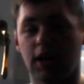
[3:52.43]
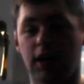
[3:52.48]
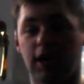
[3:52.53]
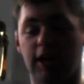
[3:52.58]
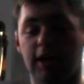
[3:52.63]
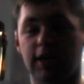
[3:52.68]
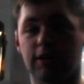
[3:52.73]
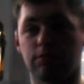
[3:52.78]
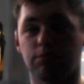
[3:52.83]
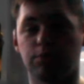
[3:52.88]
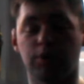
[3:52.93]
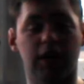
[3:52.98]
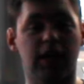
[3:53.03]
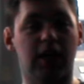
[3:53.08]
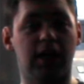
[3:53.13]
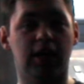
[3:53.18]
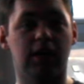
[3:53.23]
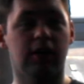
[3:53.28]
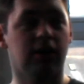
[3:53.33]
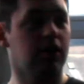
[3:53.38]
and
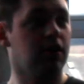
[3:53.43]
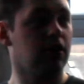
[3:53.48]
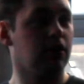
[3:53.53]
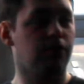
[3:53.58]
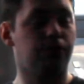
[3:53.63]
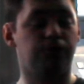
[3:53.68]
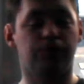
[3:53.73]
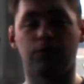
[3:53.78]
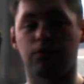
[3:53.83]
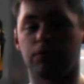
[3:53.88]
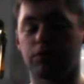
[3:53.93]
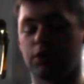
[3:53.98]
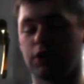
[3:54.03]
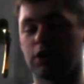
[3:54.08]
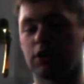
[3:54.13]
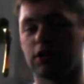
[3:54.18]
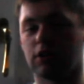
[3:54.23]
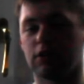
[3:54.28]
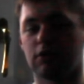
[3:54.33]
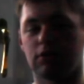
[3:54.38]
where
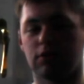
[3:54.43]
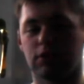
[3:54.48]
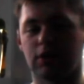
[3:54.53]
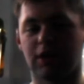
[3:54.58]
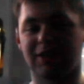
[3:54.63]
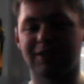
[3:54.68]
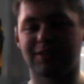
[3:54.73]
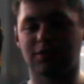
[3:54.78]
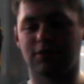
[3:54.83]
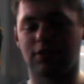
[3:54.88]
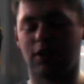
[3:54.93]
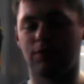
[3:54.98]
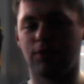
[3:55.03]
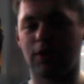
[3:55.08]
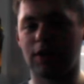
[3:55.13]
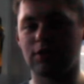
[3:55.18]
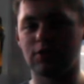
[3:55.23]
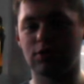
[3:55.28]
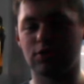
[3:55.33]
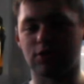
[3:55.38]
the last
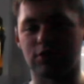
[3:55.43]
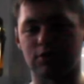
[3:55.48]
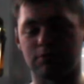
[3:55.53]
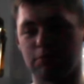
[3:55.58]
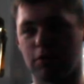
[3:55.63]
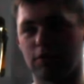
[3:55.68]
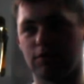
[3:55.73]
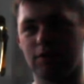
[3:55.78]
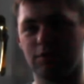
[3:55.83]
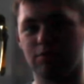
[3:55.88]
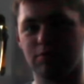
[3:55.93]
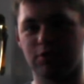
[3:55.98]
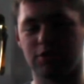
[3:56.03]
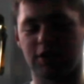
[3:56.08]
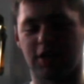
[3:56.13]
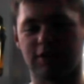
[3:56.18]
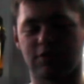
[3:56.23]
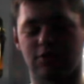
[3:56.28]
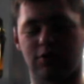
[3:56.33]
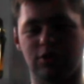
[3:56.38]
Avengers movie was
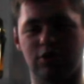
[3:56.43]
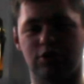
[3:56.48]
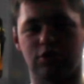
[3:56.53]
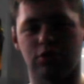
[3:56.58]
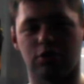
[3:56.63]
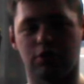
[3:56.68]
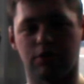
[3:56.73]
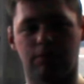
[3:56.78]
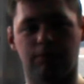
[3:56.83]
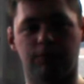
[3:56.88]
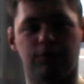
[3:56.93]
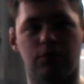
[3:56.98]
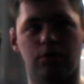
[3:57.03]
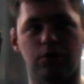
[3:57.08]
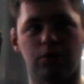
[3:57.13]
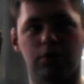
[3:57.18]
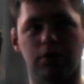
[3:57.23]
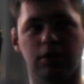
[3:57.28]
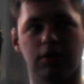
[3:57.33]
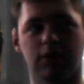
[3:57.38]
actually shot
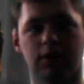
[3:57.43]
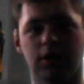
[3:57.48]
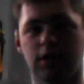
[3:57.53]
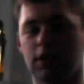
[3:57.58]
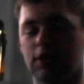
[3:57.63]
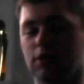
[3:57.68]
for,